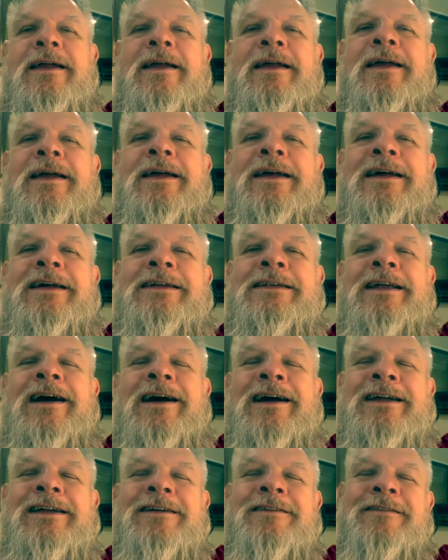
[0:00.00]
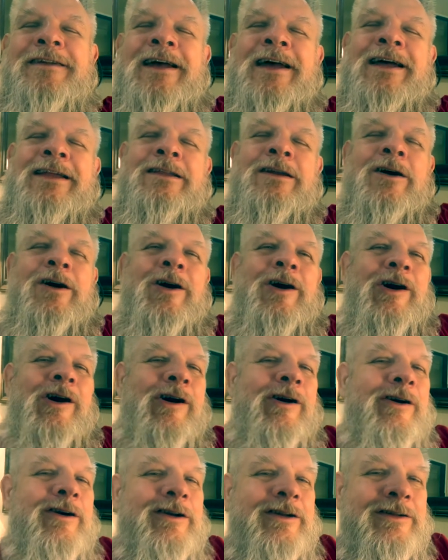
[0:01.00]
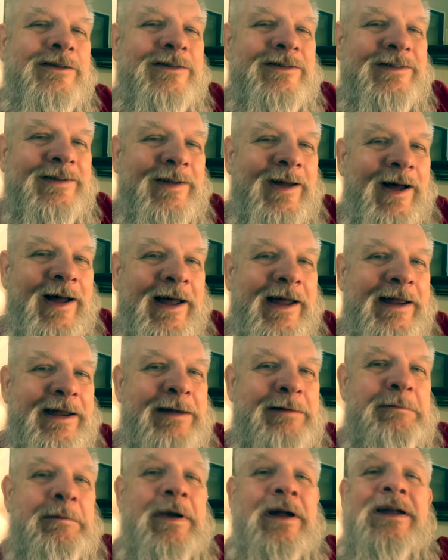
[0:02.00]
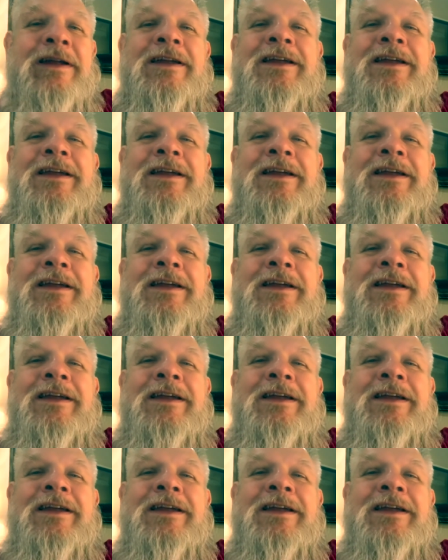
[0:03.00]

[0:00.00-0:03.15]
And I have had the hardest time